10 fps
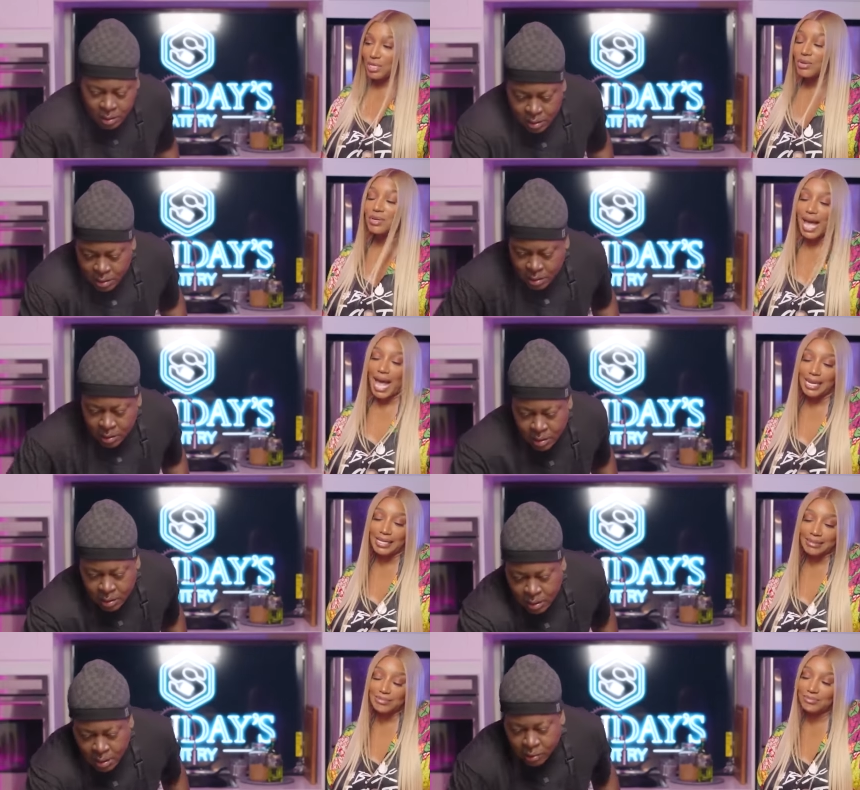Speaker 1: Well, you got
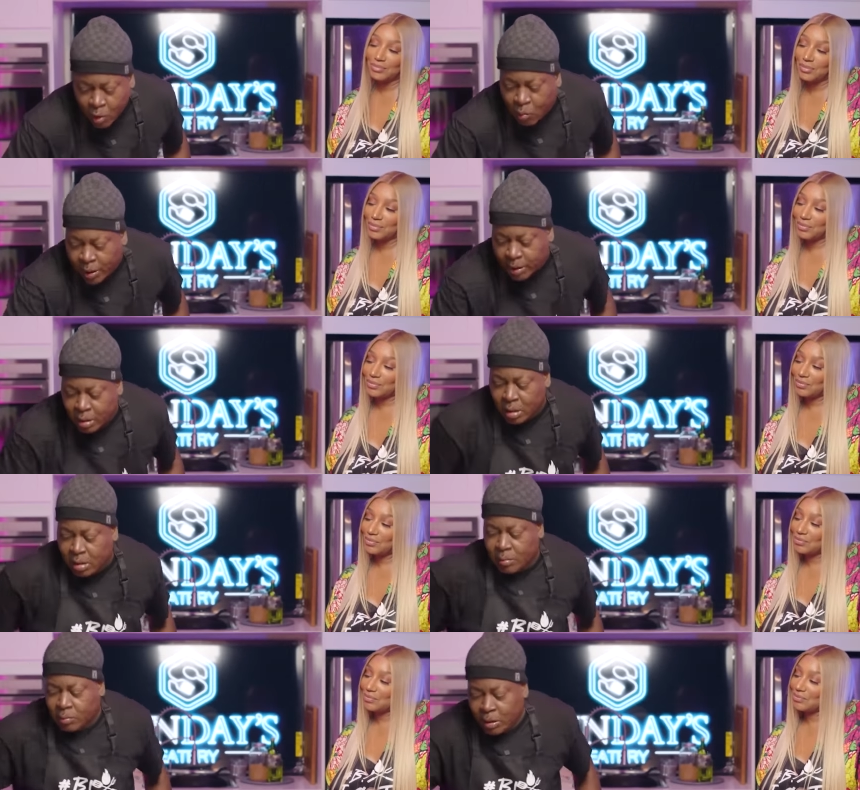it.
Speaker 2: So what you
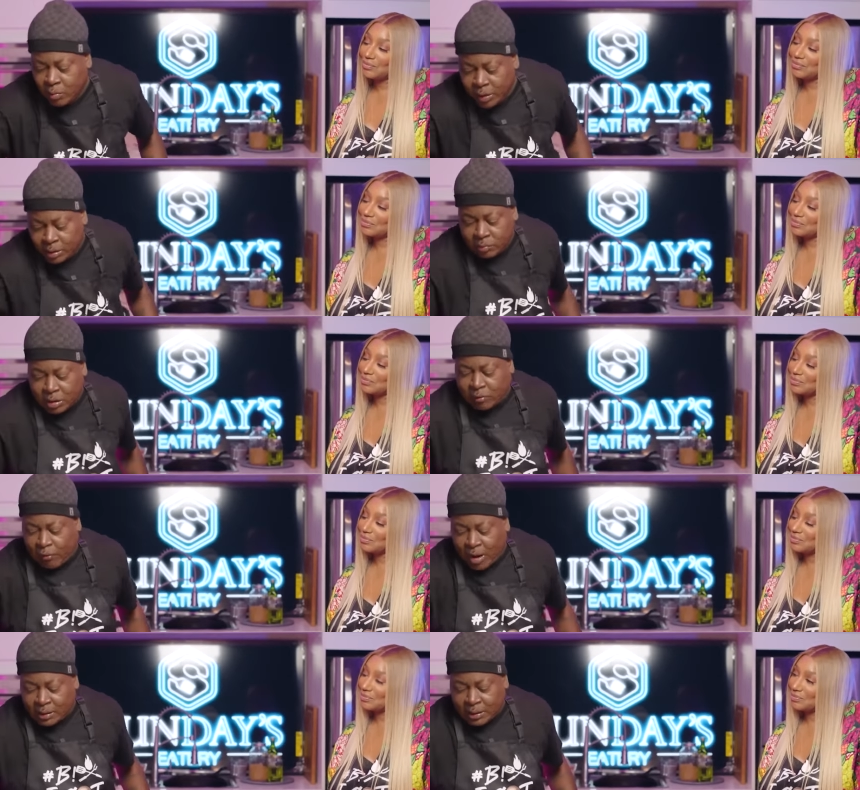um what what is what is
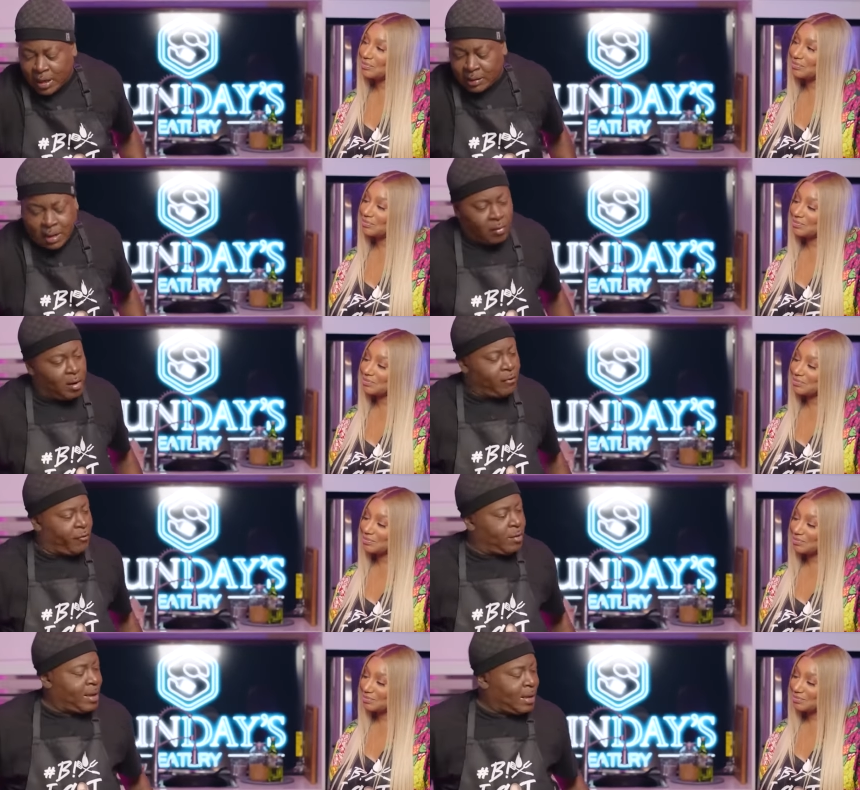Valentine's Day? Where you
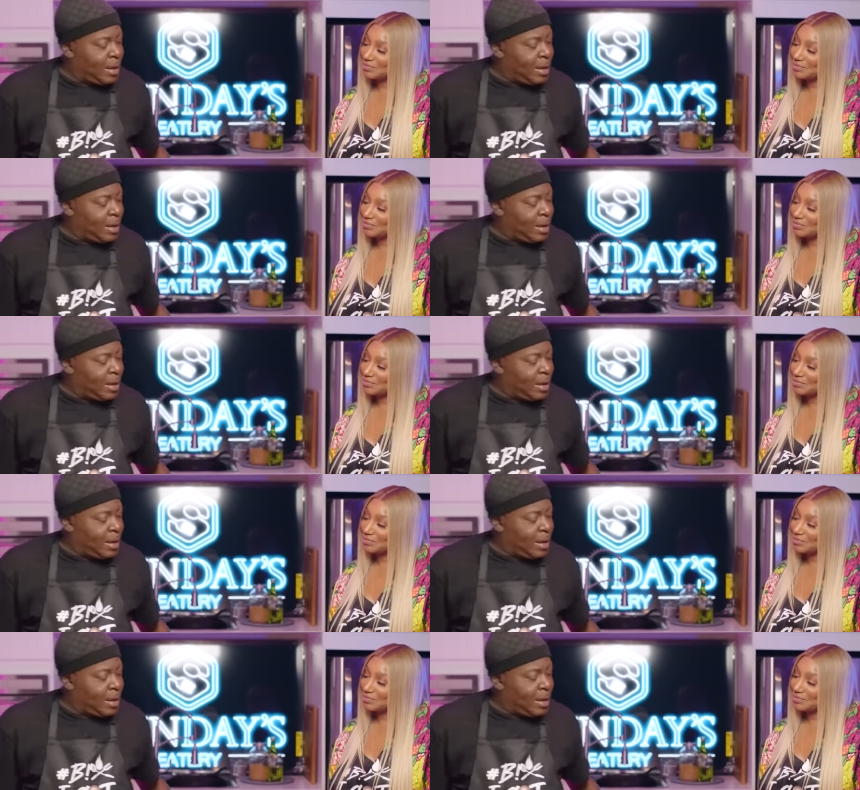from?